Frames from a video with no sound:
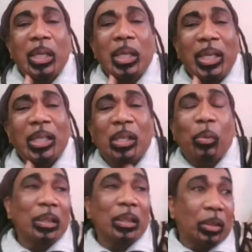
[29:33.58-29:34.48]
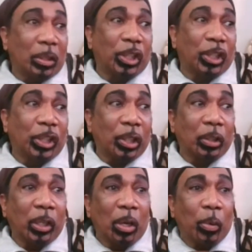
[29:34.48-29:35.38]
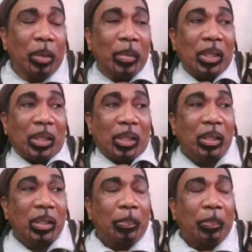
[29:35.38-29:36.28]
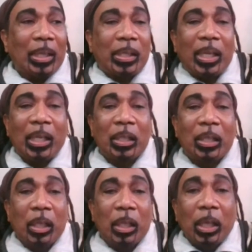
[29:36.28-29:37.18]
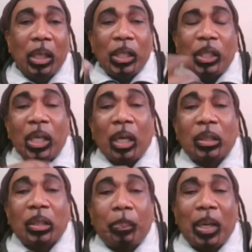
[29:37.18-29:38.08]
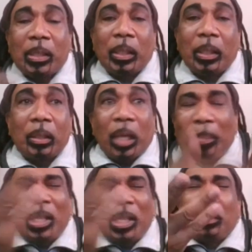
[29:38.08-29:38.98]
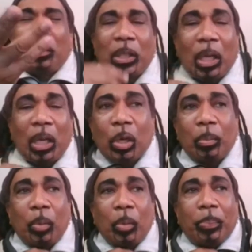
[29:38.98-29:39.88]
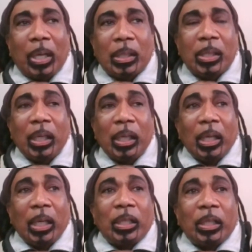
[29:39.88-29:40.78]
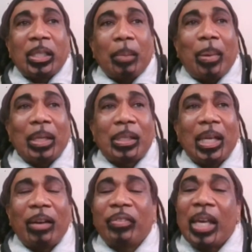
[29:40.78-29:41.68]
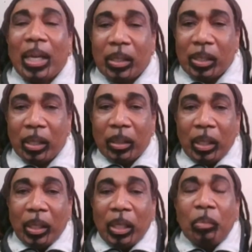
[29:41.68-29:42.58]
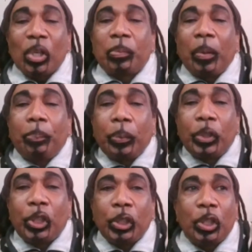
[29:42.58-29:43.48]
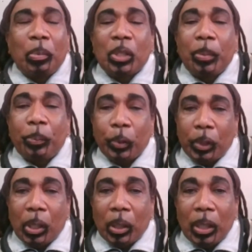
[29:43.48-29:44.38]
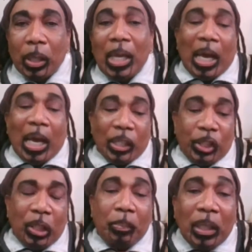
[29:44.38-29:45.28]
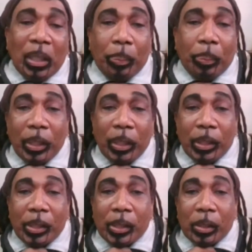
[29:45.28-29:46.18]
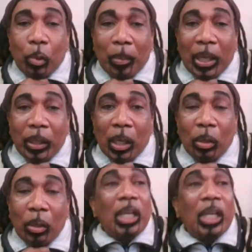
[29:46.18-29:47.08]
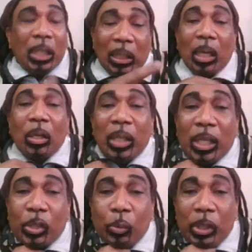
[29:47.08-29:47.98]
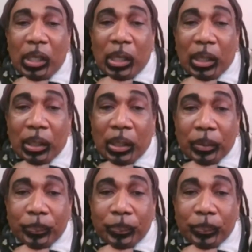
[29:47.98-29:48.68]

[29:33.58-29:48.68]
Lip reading: Yeah, so when she, you know, when Miss see Patsy and she talked to Patsy, I mean, me talked to her about Patsy. She said Patsy have cancer. She must be put down. And she being the police woman now, she could have gone and shoot the dog.